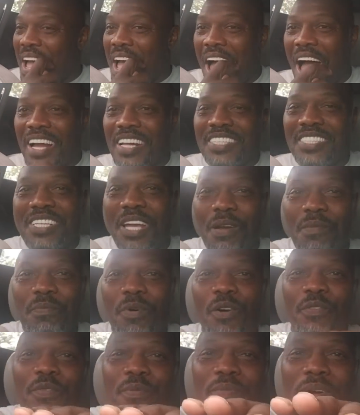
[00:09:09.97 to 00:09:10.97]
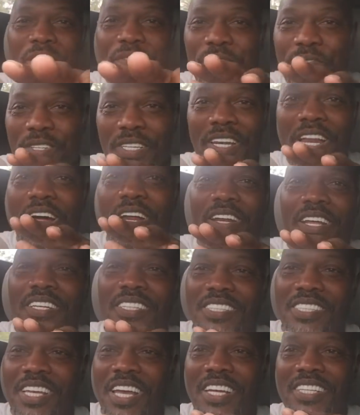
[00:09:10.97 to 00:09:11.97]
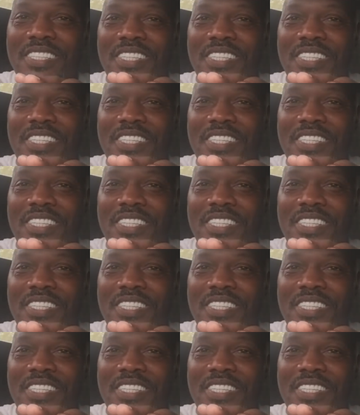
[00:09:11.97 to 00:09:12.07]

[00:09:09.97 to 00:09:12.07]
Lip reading: I can take both of my feet out at the same